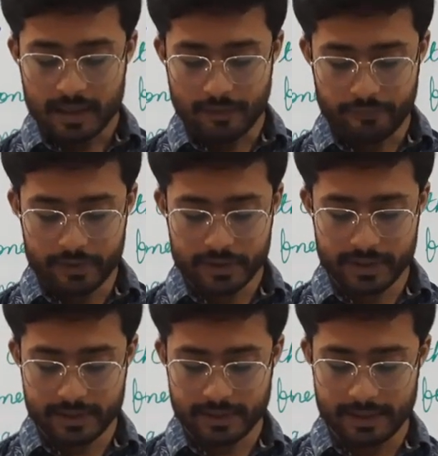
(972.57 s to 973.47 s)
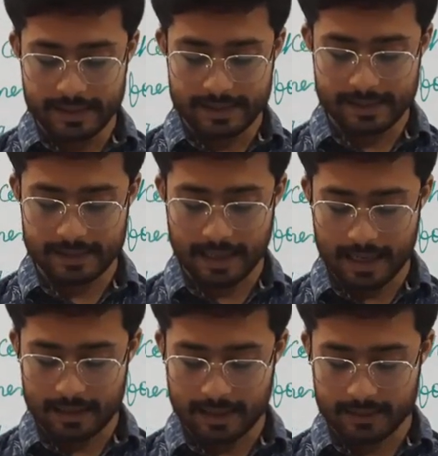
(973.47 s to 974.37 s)
Deficiency disease
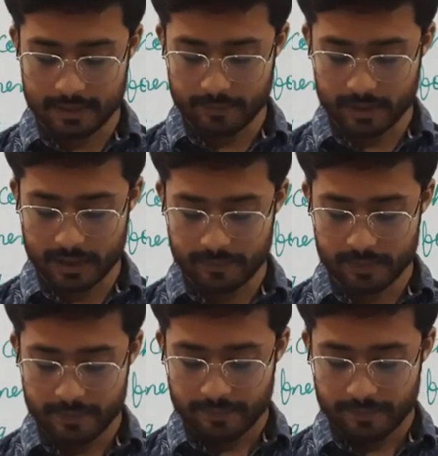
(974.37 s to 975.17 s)
and their symptoms